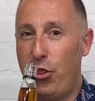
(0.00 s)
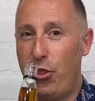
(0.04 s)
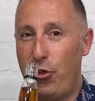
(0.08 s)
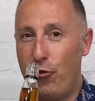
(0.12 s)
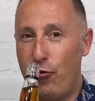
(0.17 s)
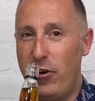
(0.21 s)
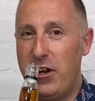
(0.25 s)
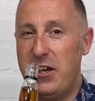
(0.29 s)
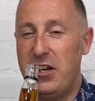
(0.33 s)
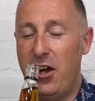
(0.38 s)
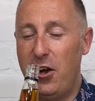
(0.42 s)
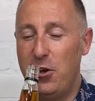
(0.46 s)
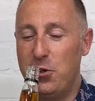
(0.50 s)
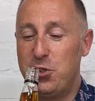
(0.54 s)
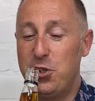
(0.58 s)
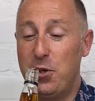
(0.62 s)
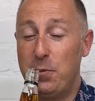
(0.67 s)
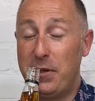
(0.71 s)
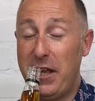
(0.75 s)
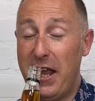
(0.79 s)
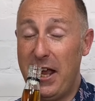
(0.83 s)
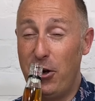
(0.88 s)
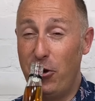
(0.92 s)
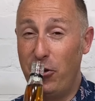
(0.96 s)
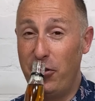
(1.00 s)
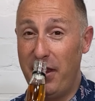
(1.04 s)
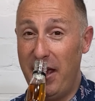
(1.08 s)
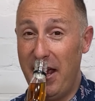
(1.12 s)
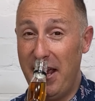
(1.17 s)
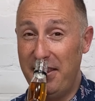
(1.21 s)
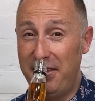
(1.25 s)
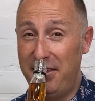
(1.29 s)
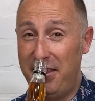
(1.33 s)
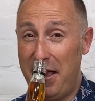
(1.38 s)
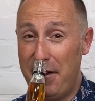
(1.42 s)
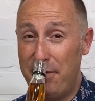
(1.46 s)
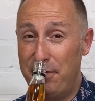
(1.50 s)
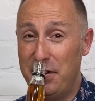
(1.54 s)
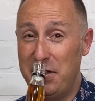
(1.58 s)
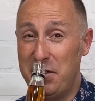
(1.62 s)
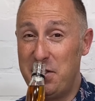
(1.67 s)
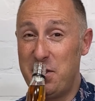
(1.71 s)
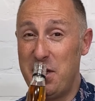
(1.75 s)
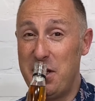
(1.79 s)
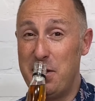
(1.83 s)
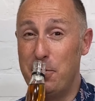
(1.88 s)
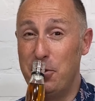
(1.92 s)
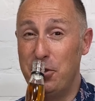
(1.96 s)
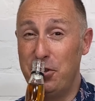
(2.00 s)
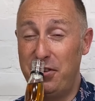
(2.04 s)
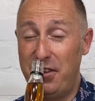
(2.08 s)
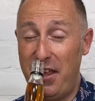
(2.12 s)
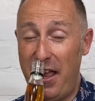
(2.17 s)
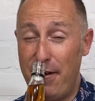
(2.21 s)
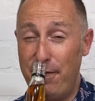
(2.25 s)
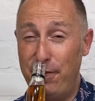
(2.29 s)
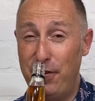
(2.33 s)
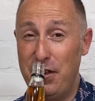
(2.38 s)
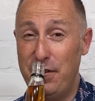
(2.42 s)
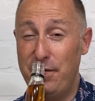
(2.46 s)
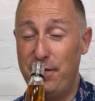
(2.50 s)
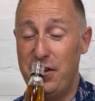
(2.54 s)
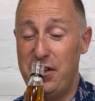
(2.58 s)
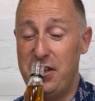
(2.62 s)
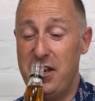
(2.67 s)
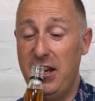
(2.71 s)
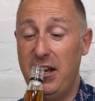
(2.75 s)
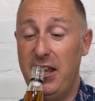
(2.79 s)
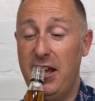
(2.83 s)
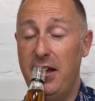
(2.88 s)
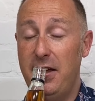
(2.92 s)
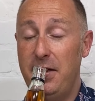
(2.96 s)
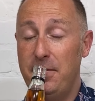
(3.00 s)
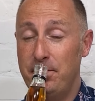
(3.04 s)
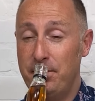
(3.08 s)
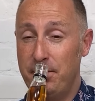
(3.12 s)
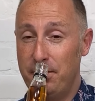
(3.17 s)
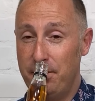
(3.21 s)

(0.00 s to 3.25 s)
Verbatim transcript: of three notes I'm getting on there, definitely cinnamon, definitely vanilla,